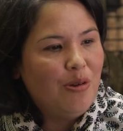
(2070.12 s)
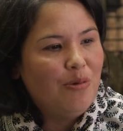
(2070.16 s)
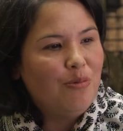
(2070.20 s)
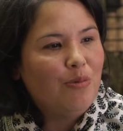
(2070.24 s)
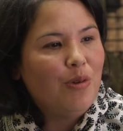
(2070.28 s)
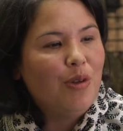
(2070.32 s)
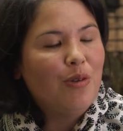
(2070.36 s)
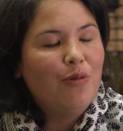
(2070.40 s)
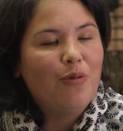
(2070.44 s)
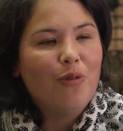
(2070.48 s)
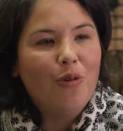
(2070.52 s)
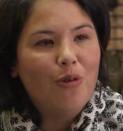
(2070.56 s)

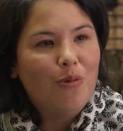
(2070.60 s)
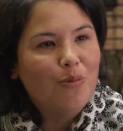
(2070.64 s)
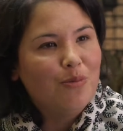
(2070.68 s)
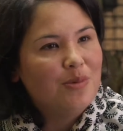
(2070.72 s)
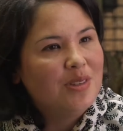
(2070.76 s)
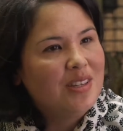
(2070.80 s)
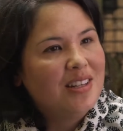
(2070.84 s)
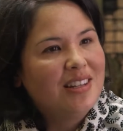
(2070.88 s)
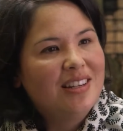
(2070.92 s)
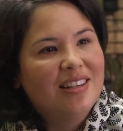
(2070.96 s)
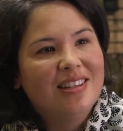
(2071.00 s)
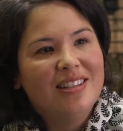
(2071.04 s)

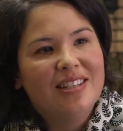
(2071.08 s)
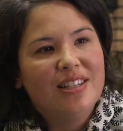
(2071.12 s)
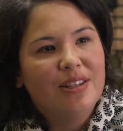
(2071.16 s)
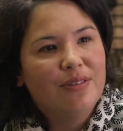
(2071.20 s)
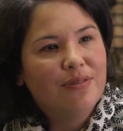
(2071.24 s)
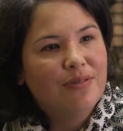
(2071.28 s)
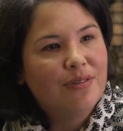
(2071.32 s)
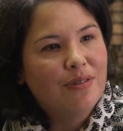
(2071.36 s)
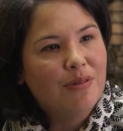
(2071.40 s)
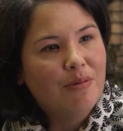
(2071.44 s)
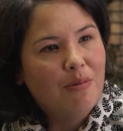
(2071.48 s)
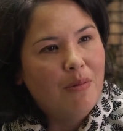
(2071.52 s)
reforms it in
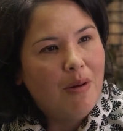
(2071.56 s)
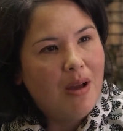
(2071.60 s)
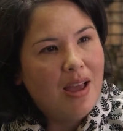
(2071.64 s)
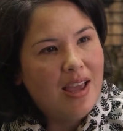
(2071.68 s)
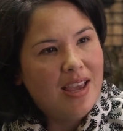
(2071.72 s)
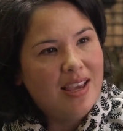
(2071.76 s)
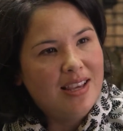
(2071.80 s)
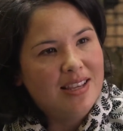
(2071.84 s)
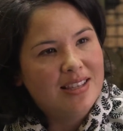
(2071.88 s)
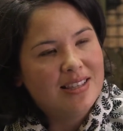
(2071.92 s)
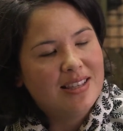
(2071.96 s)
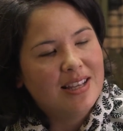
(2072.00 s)
different
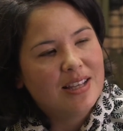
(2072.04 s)
ways.